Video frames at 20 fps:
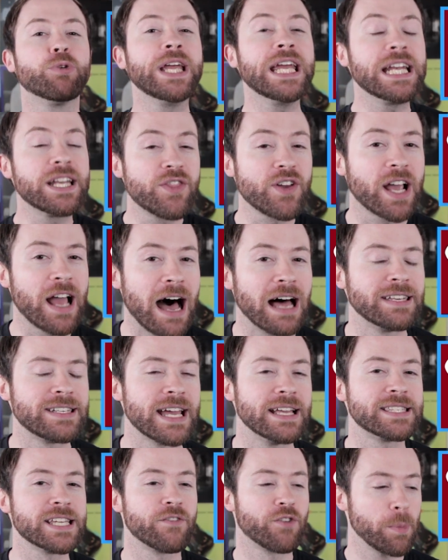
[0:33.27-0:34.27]
read the
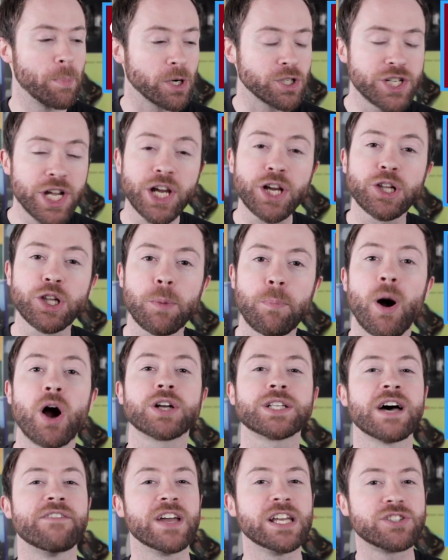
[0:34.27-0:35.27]
contents of a particular
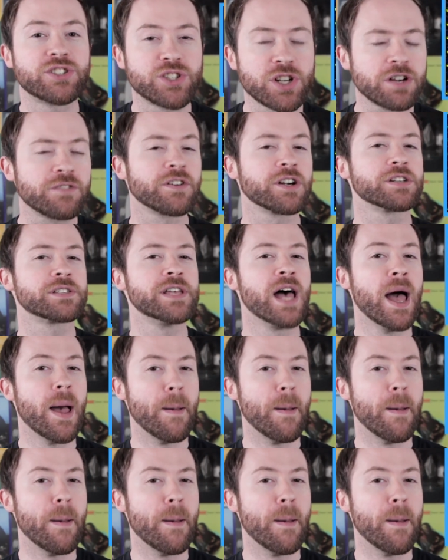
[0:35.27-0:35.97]
part of a server's